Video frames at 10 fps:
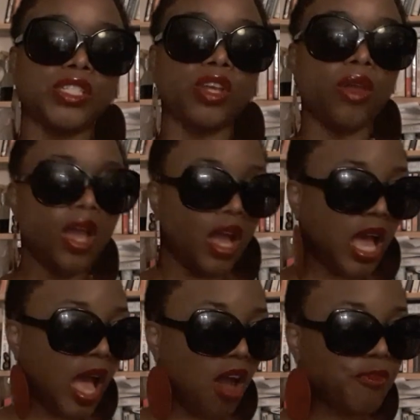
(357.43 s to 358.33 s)
So
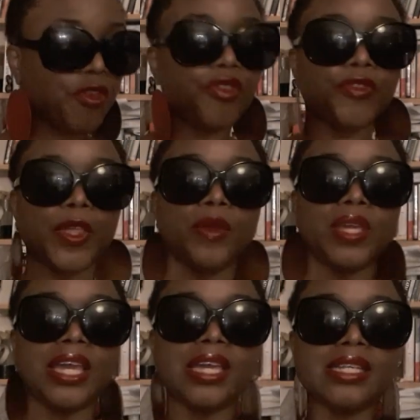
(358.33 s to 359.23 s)
after a few
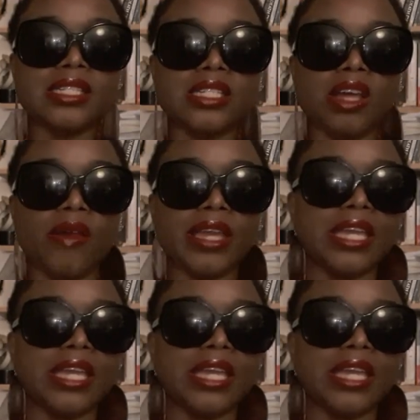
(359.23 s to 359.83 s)
years, you know,